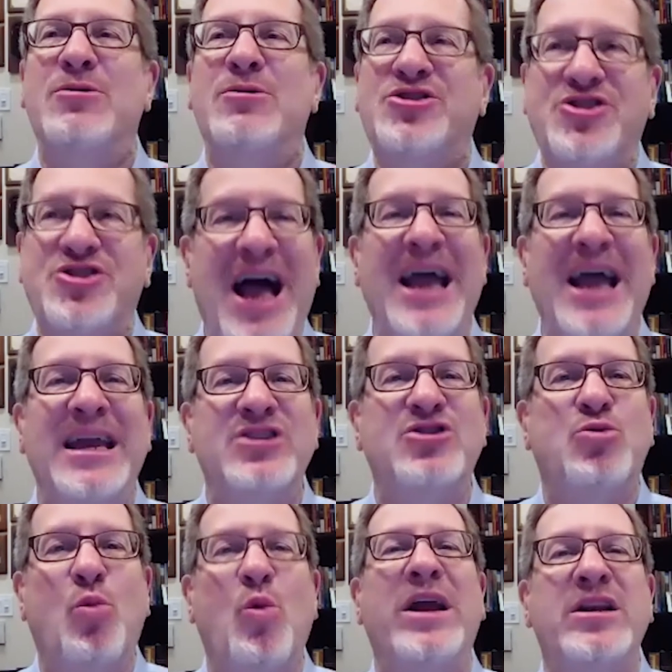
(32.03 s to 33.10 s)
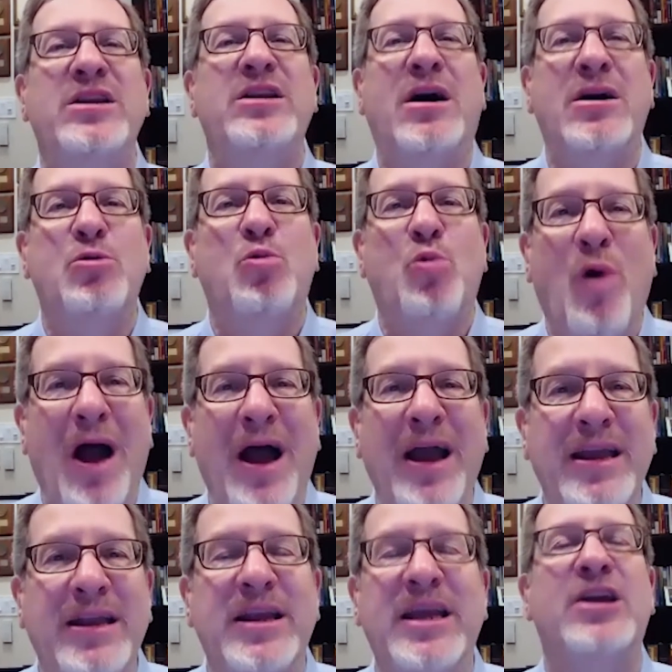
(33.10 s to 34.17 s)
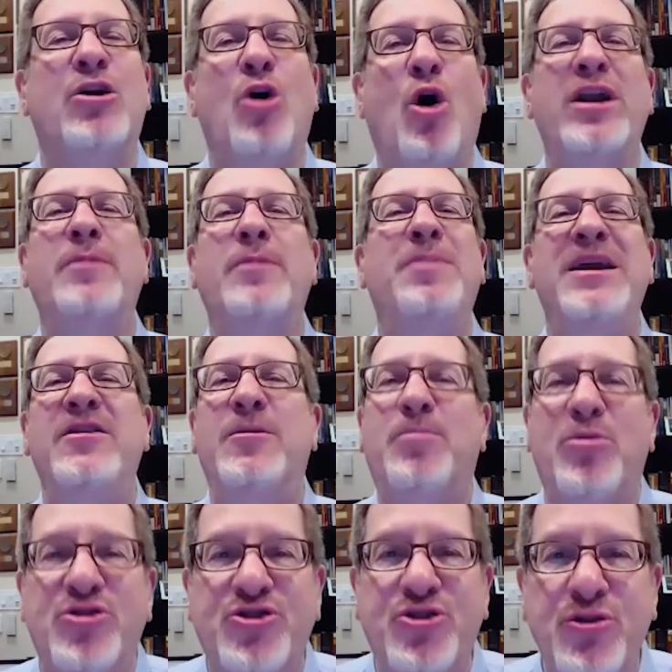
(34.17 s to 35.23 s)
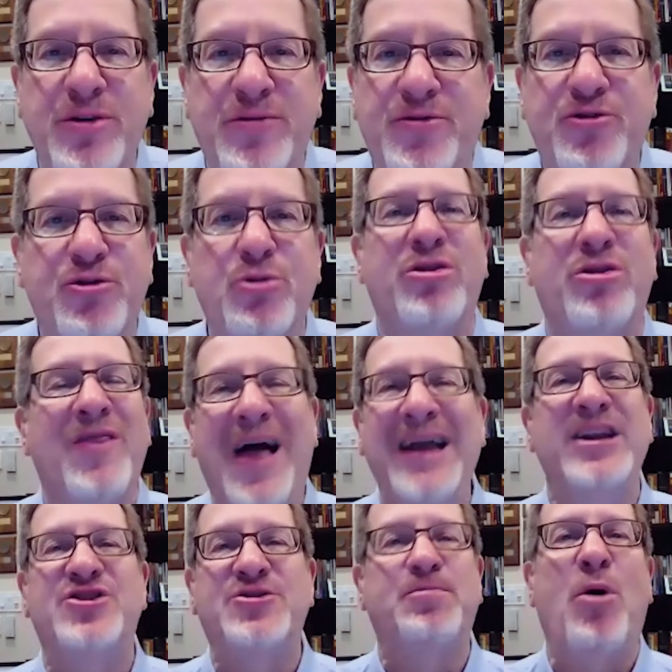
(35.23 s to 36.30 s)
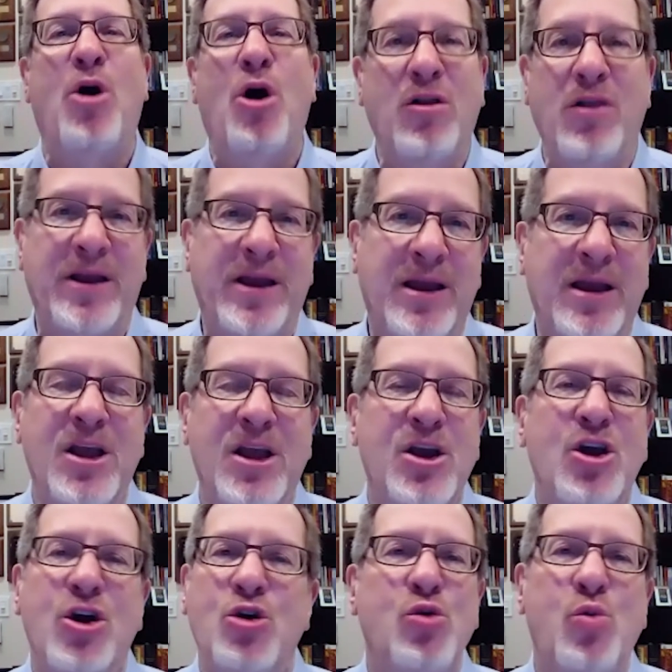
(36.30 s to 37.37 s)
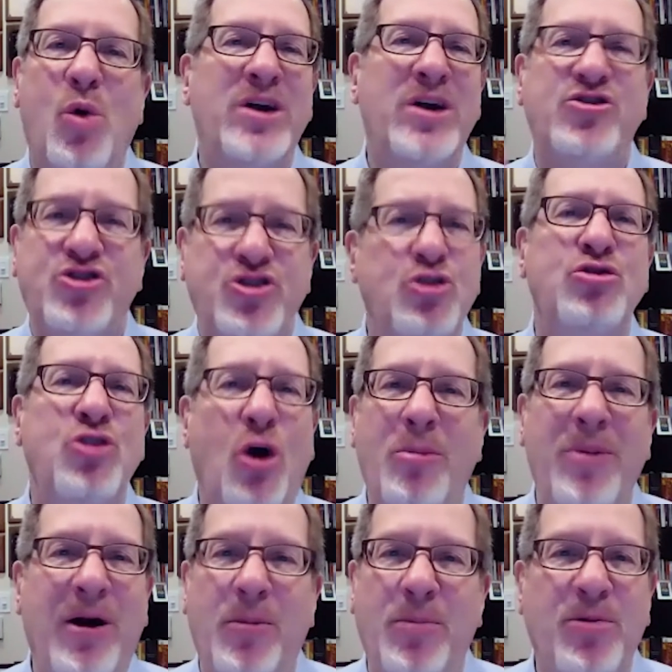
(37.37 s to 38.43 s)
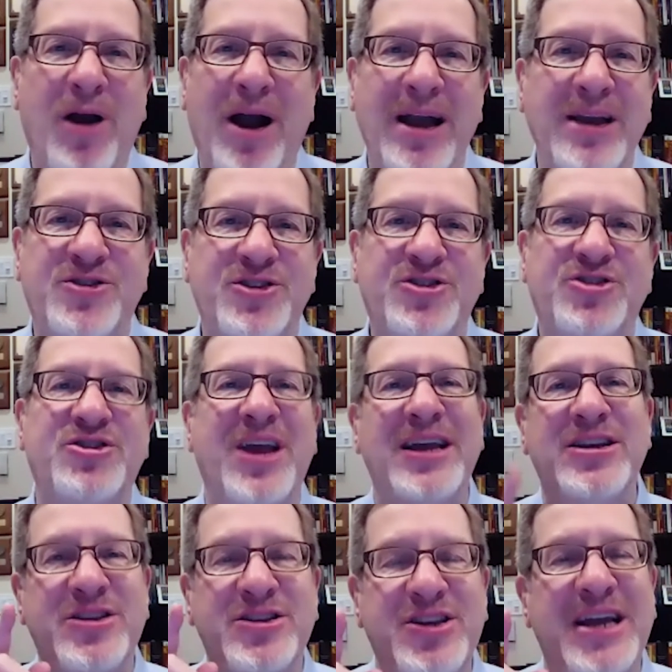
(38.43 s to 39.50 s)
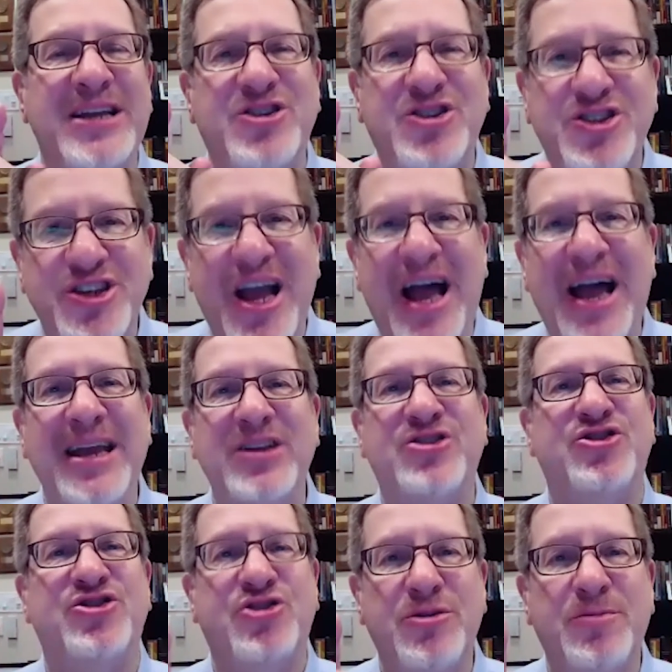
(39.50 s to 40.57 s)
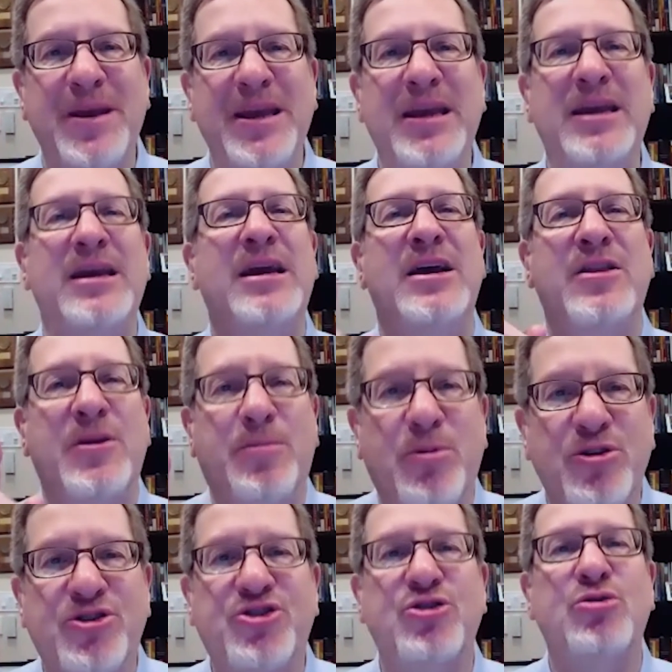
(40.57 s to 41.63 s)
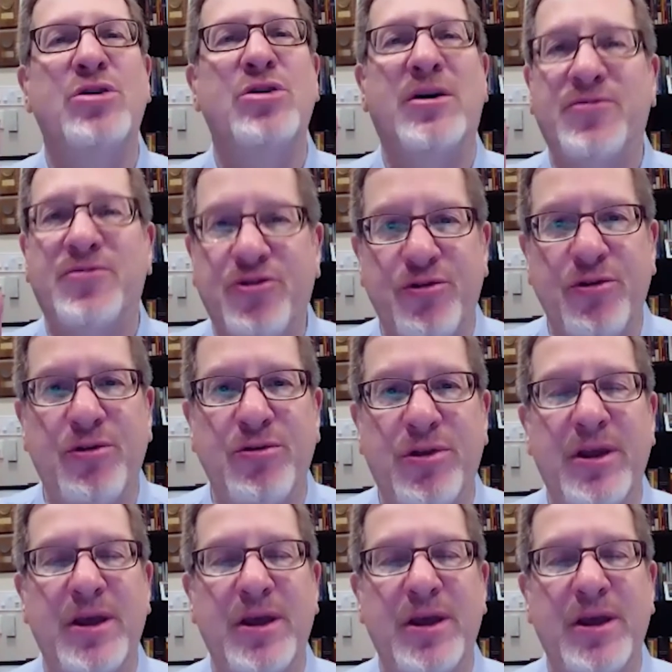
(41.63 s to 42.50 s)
science, when done right, it ought to be the pursuit of truth. Linus Pauling, who won 2 Nobel Prizes, said science should be the pursuit of truth.